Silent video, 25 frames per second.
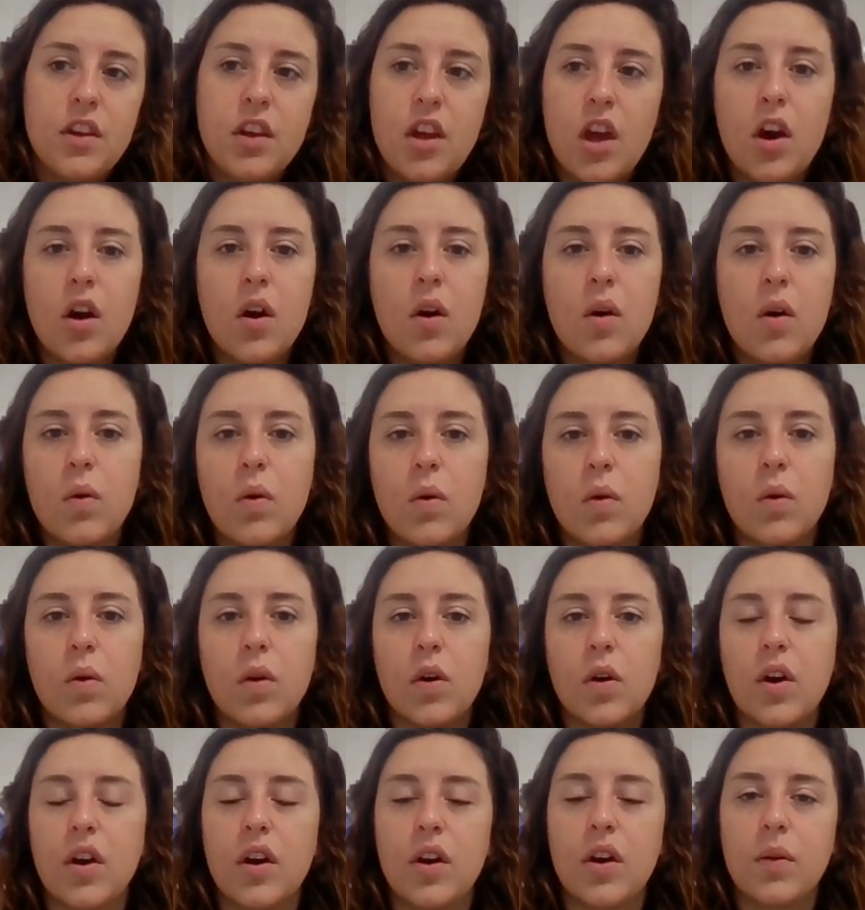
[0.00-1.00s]
know,
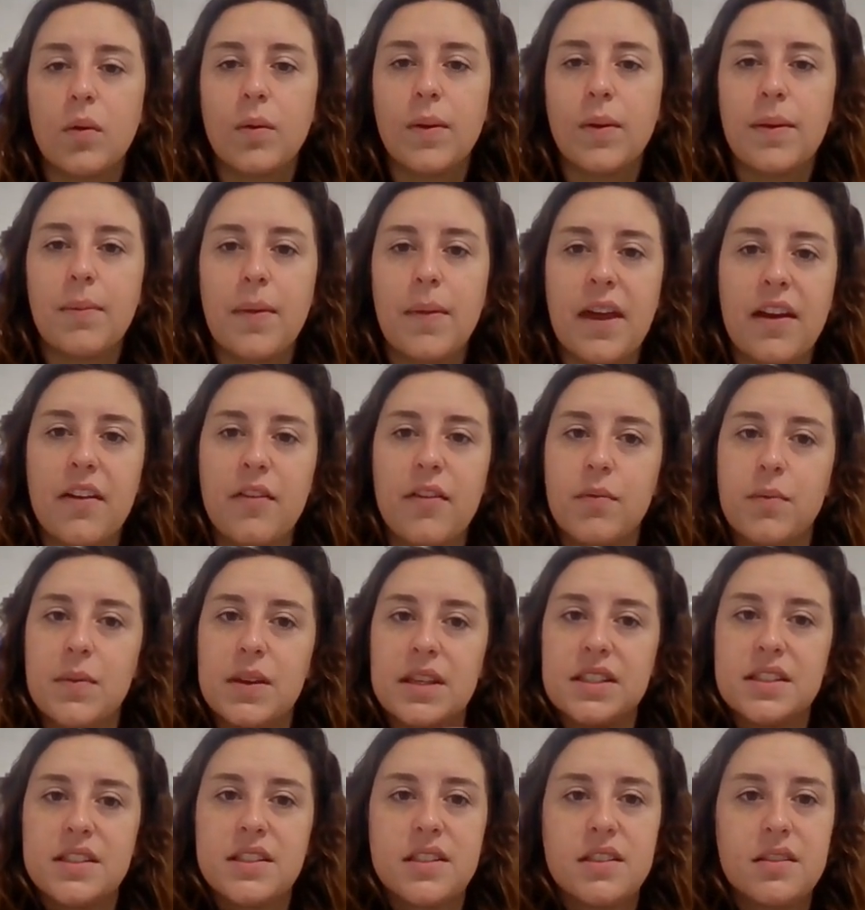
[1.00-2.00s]
or we may have
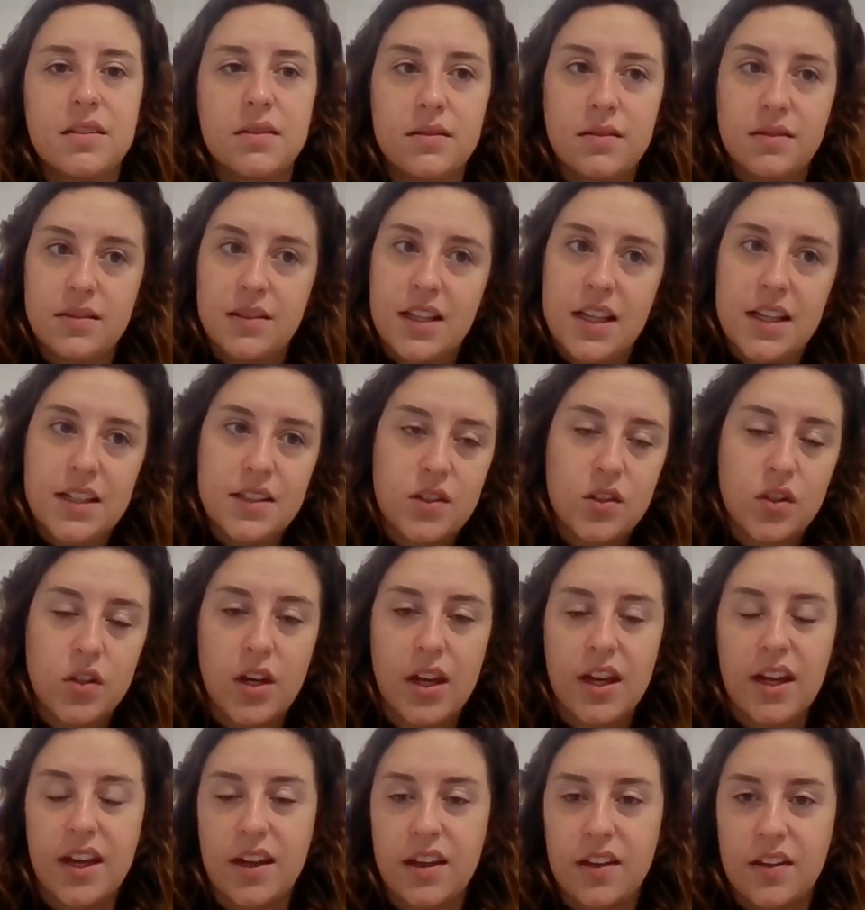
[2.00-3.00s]
missed
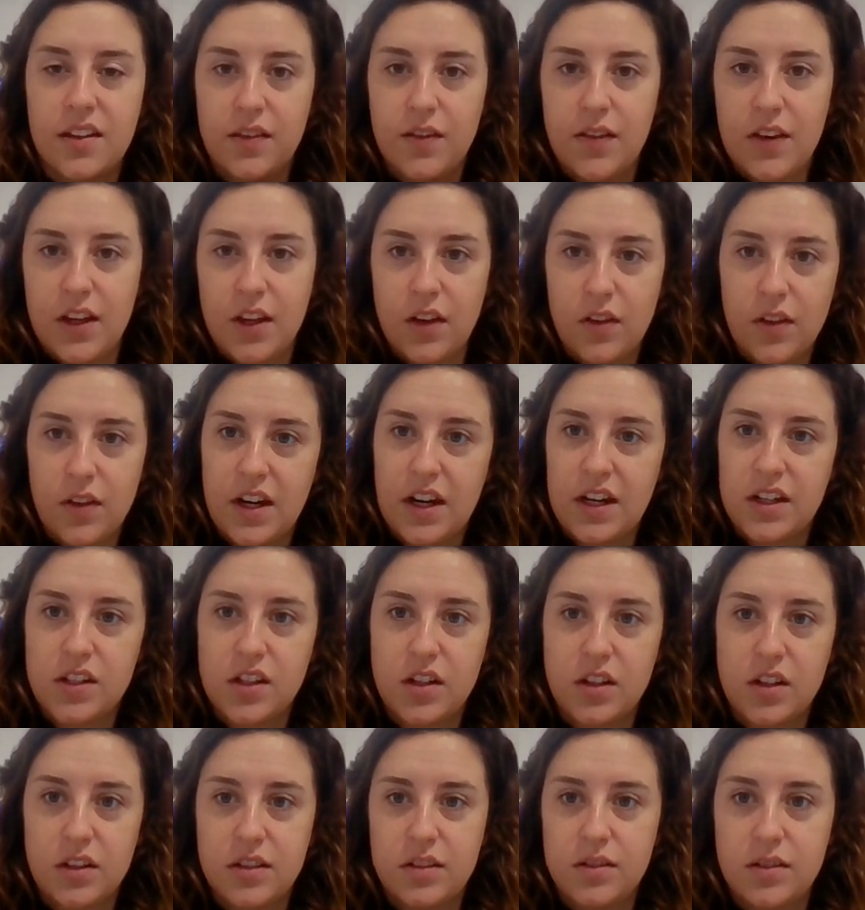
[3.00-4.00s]
yesterday in the video that I
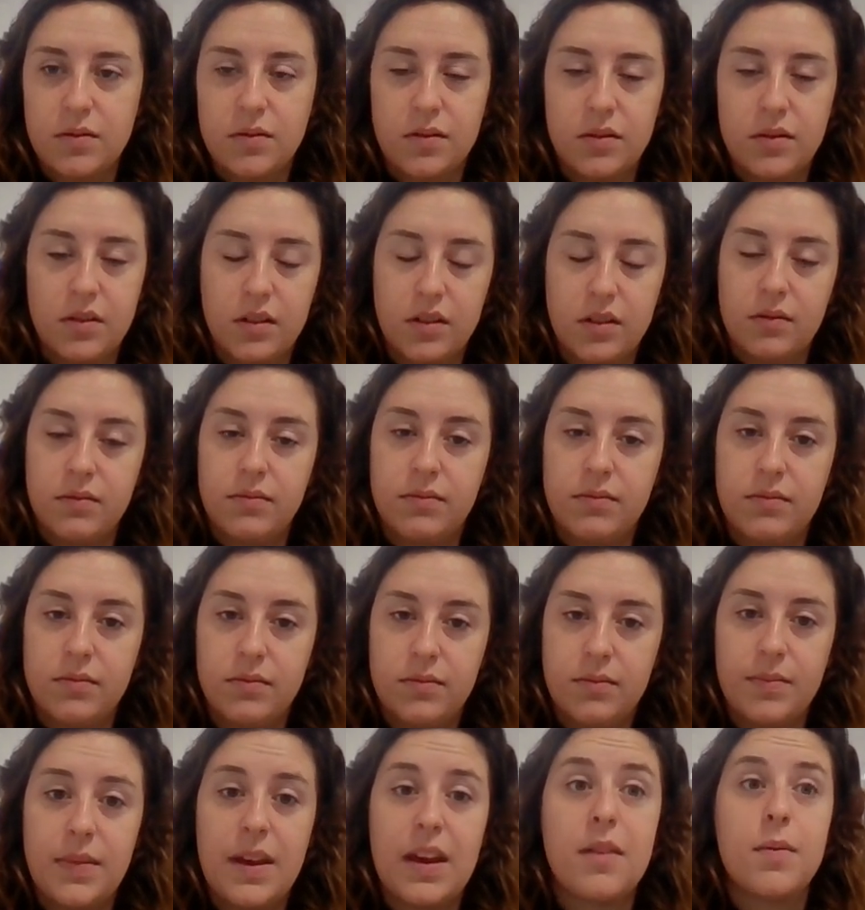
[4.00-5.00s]

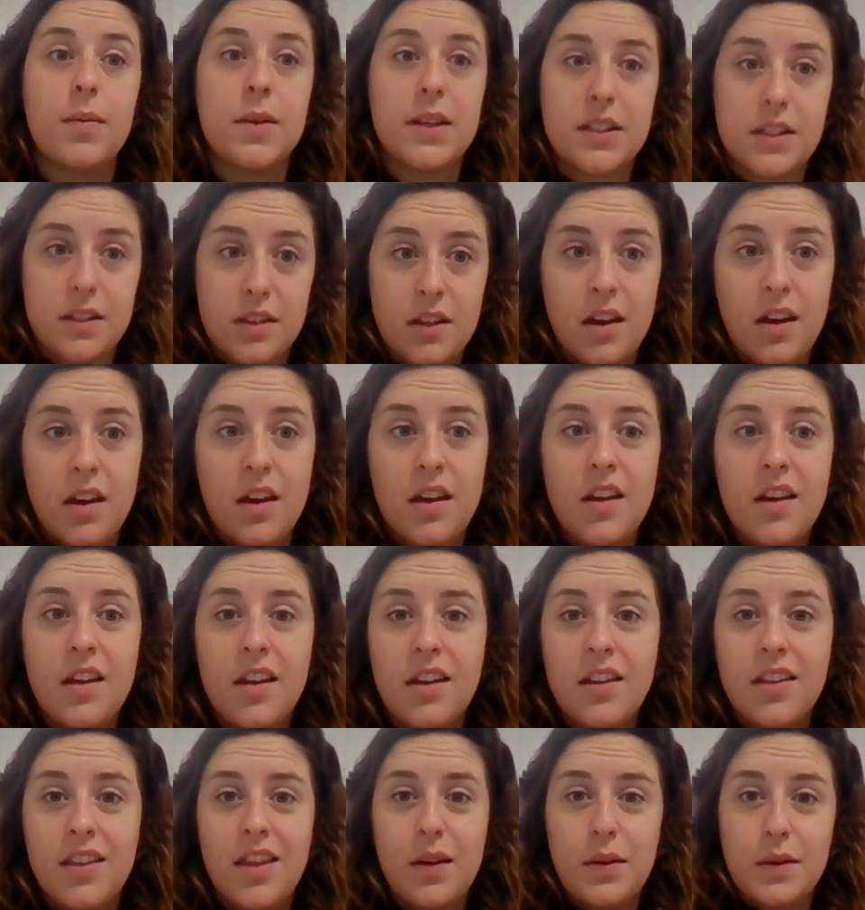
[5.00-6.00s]
may have missed.
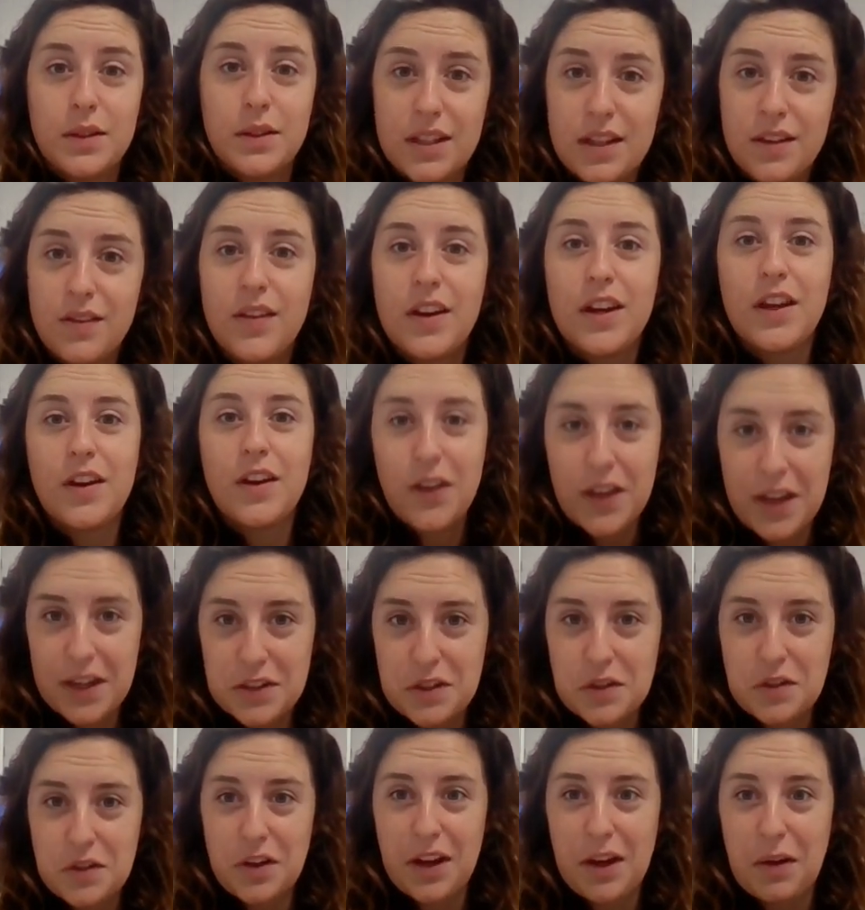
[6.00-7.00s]
That was in the video
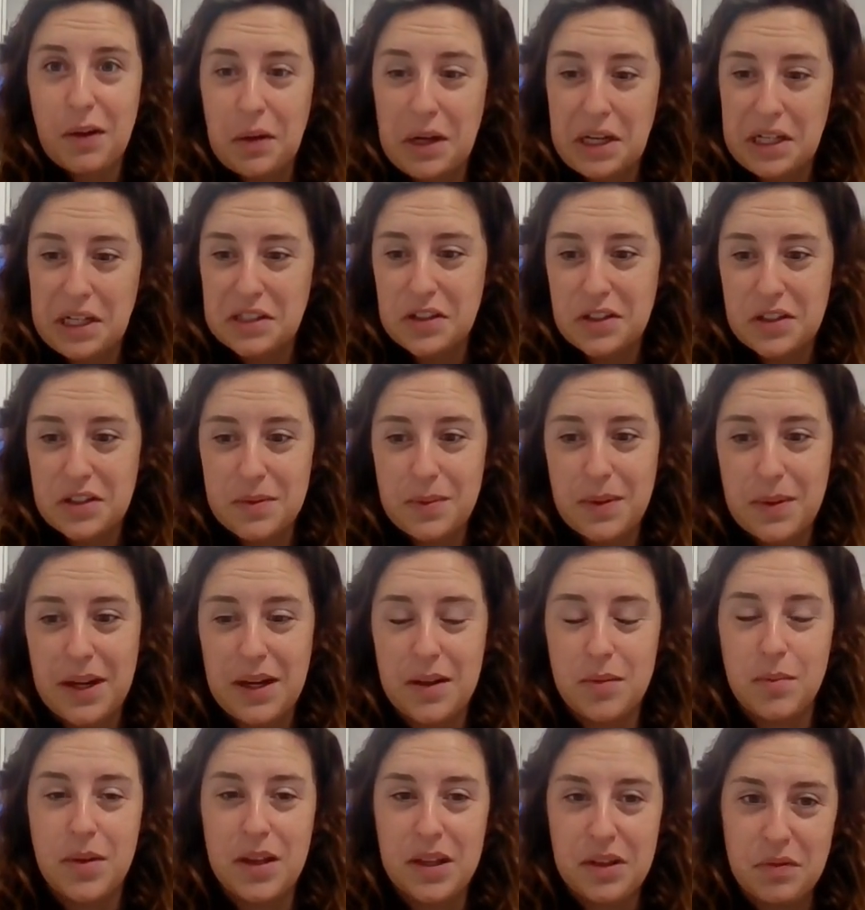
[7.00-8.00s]
yesterday when I talked about
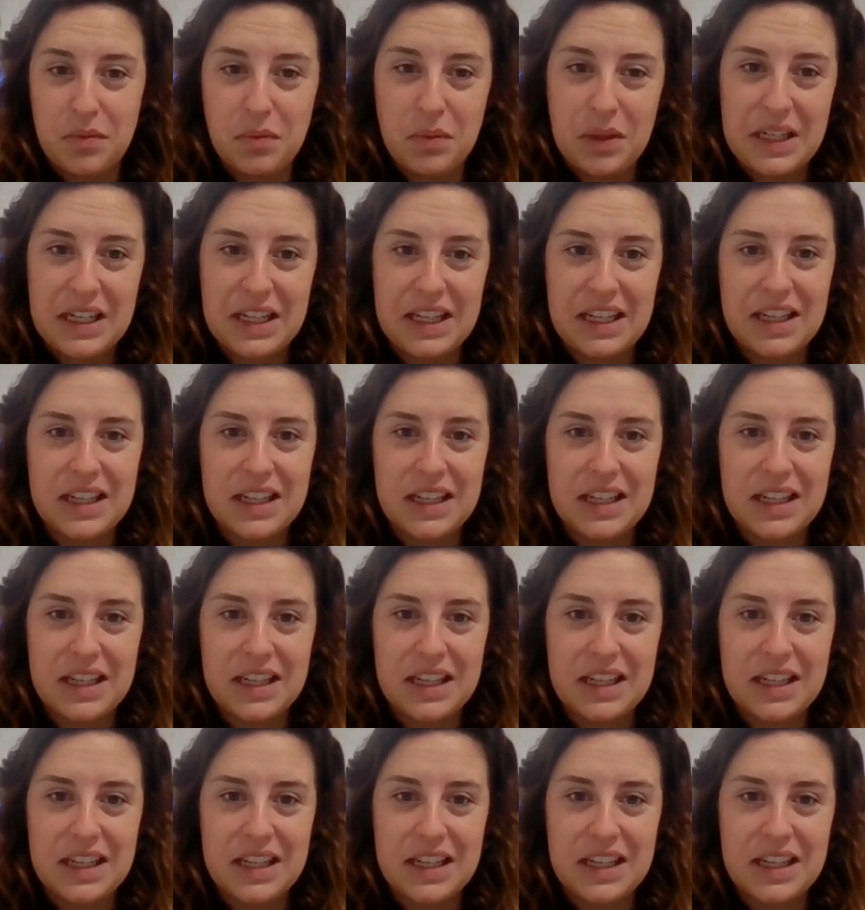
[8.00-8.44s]
it, but we